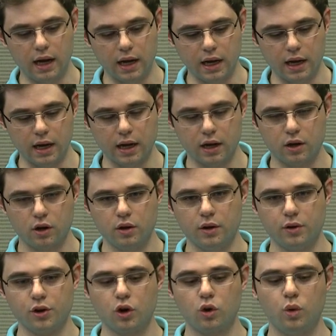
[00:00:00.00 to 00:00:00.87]
uh,
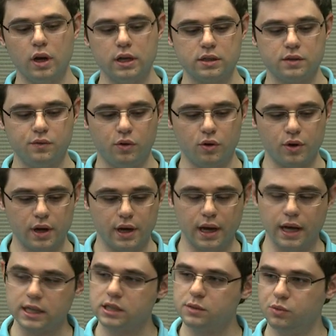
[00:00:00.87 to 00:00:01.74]
request for
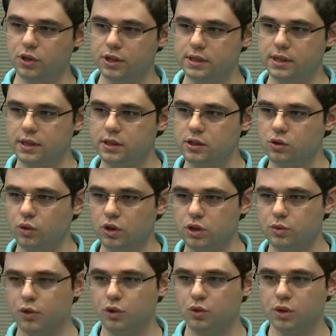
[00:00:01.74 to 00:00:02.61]
an explicit
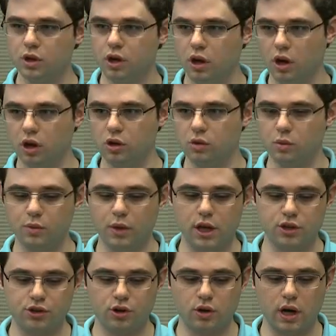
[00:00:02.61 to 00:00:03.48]
switch between column
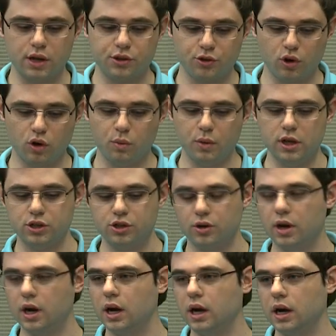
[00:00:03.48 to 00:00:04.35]
major and row
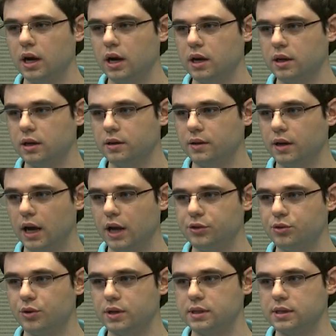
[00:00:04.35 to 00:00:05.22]
major uh,
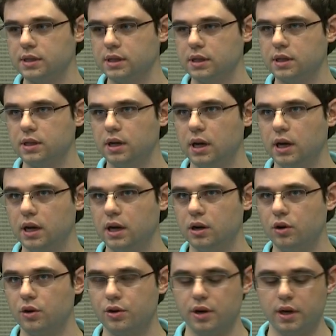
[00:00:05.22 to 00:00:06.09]
addressing uh,
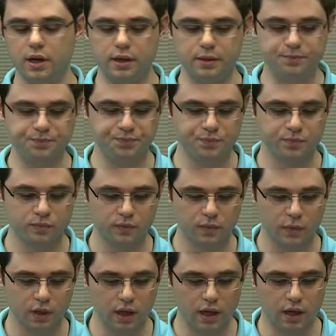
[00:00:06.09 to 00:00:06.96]
or um,
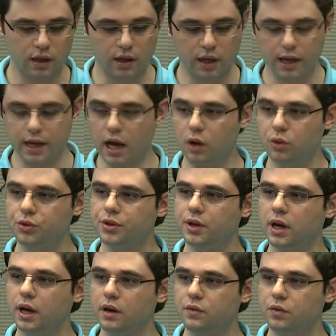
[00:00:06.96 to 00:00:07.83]
layout
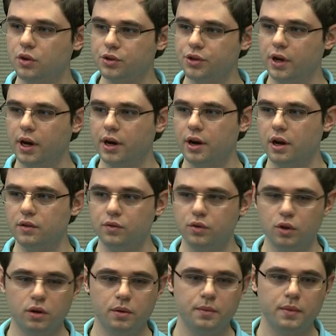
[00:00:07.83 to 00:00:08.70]
uh, for the array
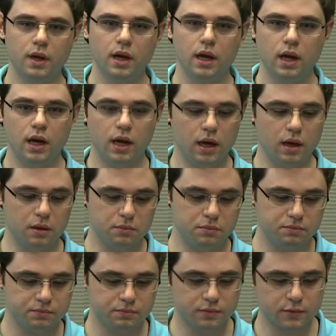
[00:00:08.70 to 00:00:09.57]
view. Uh,
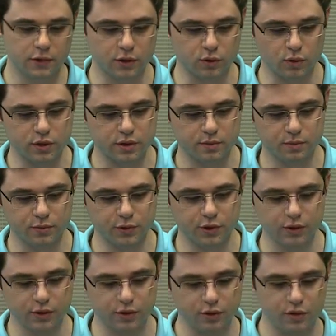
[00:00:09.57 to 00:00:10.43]
this was
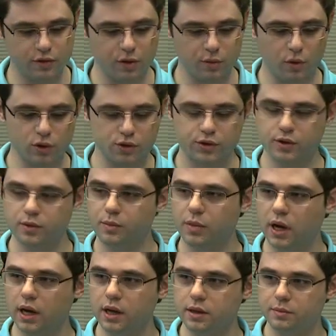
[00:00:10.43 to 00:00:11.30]
driven mostly
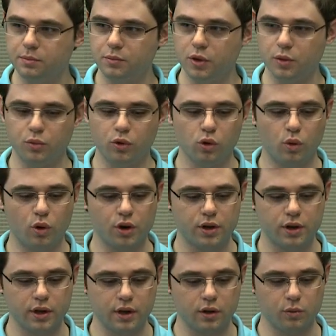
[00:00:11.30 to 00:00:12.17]
by people
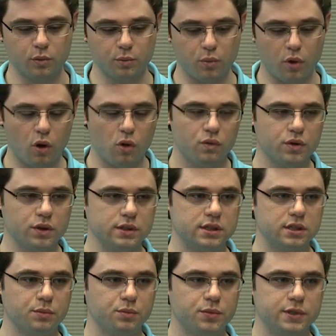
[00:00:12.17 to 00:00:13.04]
working both in
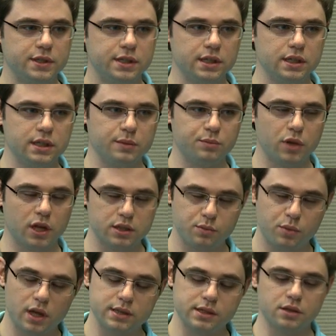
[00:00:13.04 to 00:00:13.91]
C, C++ and
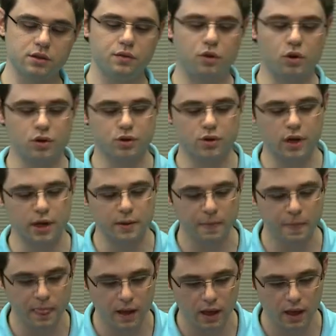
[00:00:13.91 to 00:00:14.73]
Fortran.